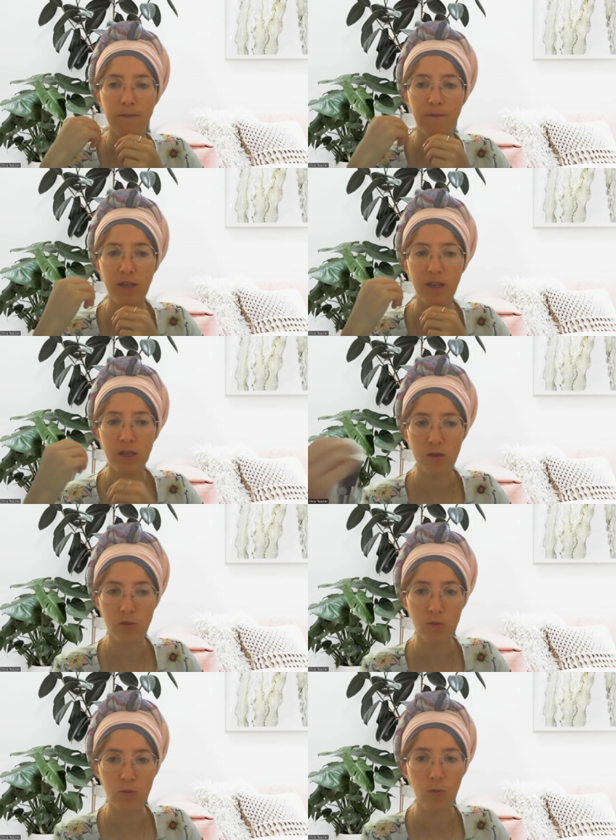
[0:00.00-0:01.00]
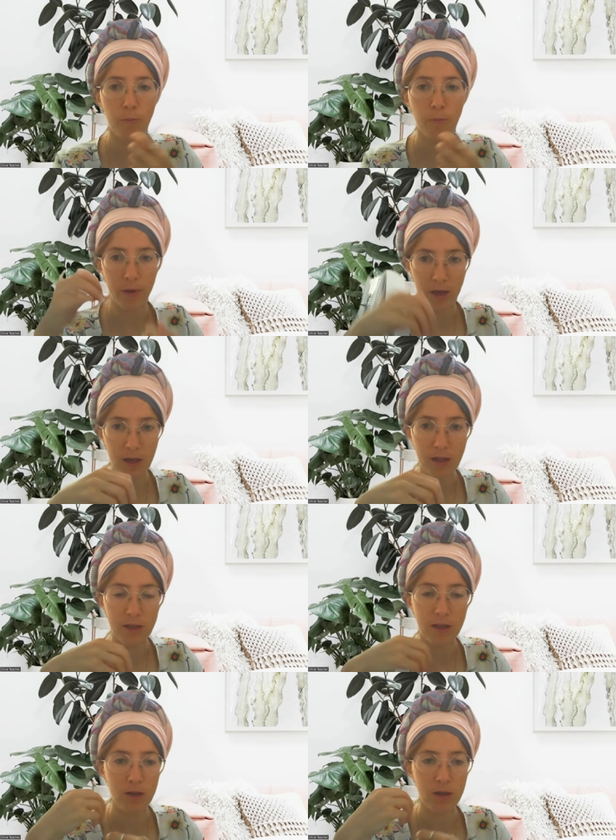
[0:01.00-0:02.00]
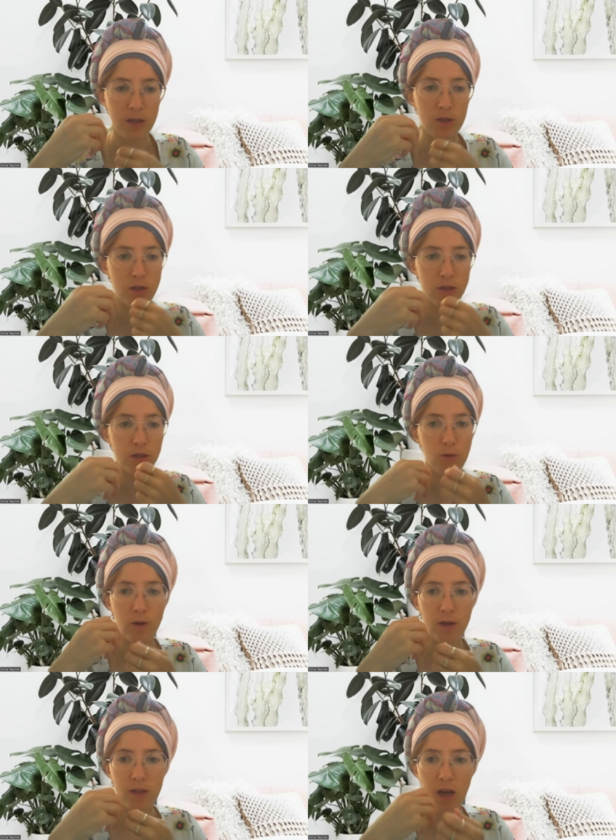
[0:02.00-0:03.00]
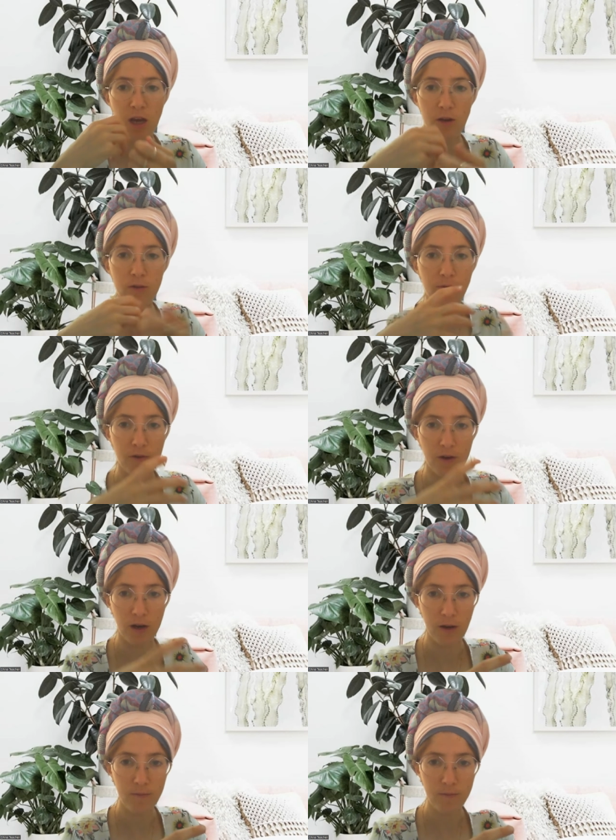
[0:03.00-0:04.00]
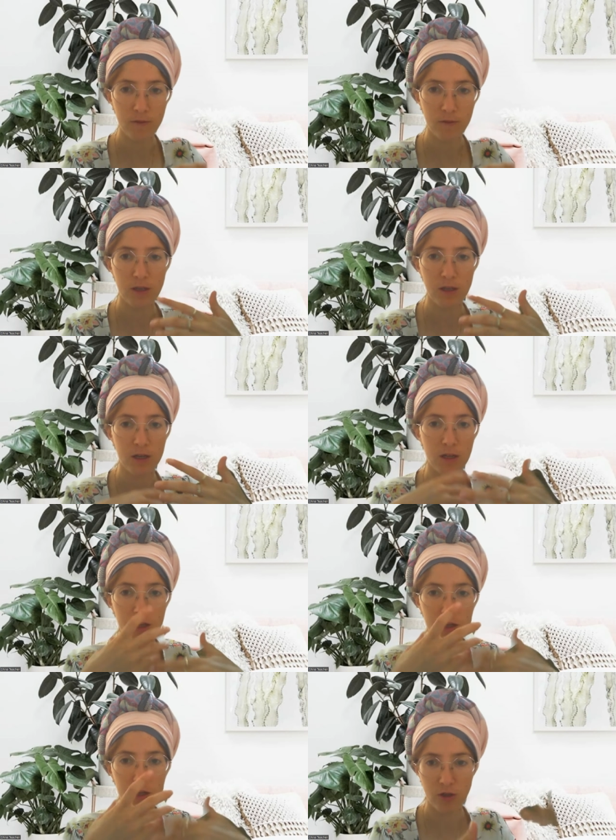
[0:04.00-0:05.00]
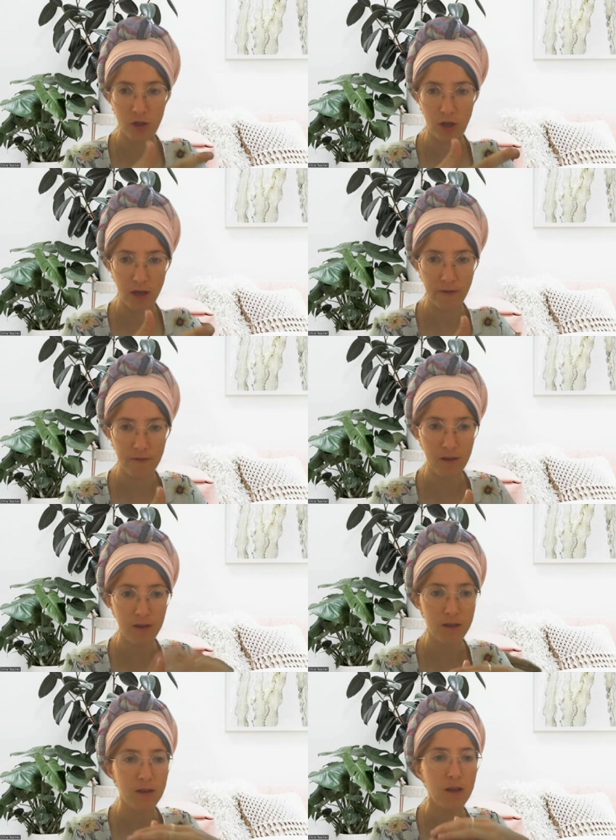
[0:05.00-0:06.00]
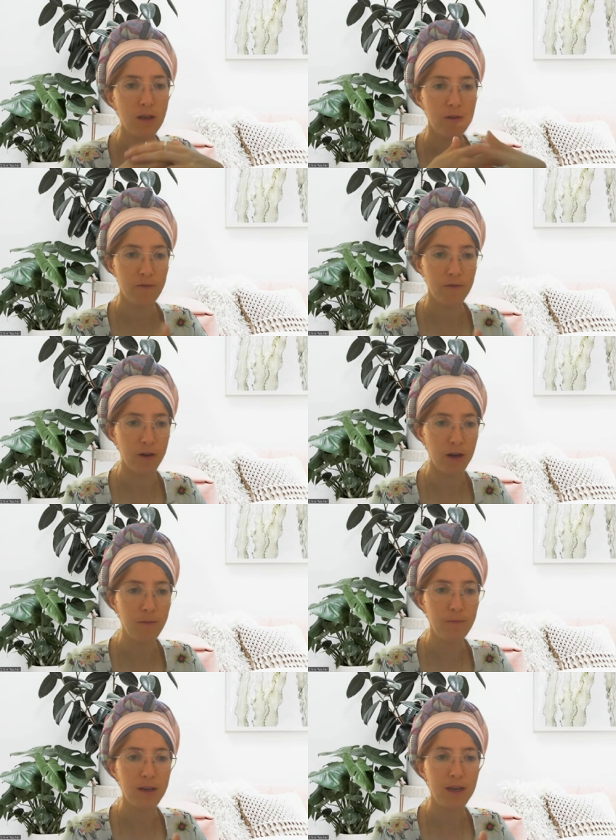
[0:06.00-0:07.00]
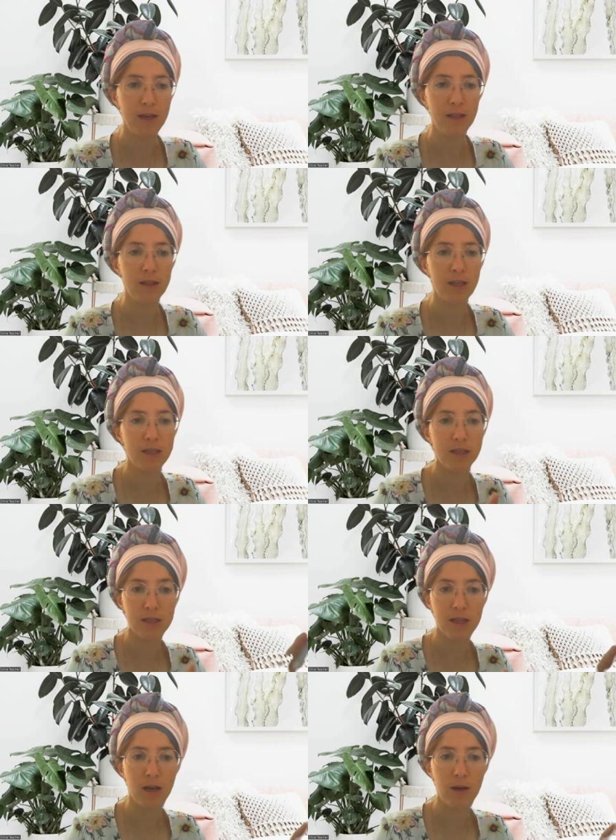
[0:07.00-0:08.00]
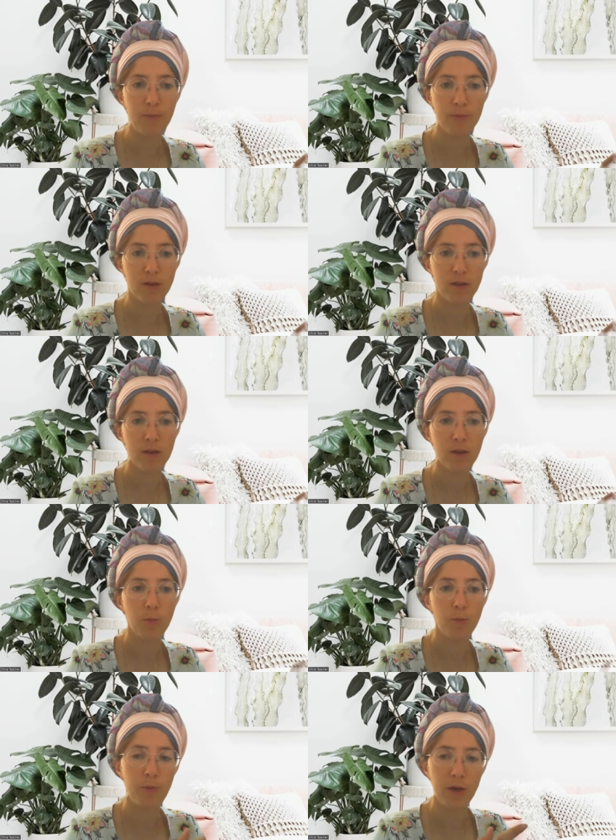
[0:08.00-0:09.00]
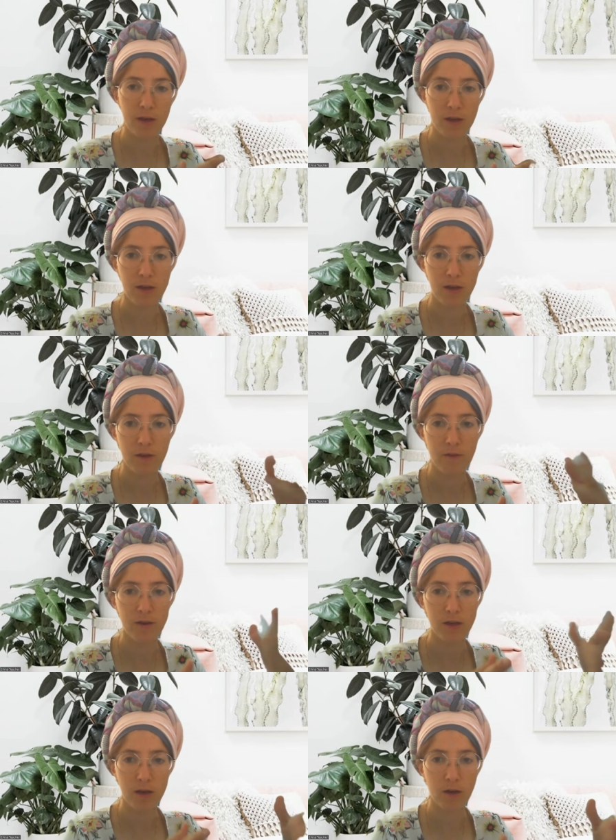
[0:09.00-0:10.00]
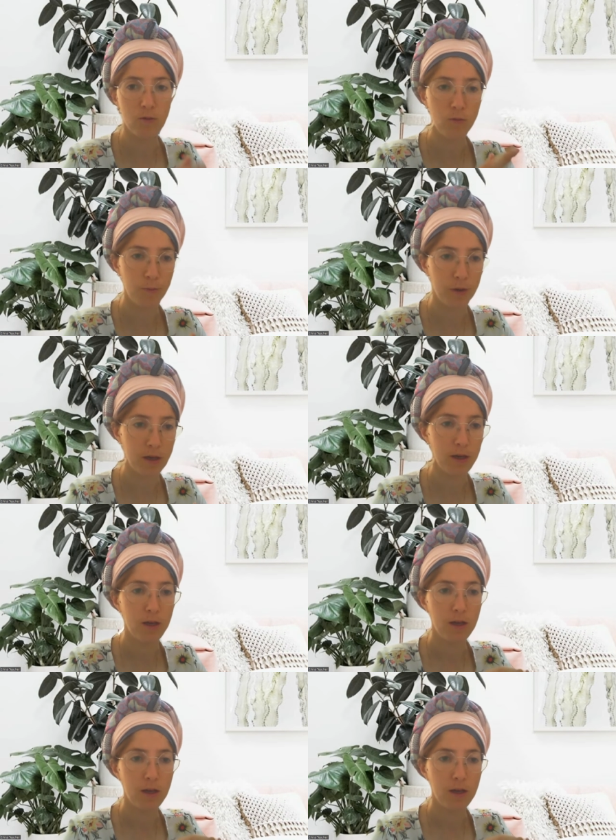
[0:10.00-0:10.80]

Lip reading: Vaisu me, they went out from, they start like driving from, and they stopped be, vayachanu be.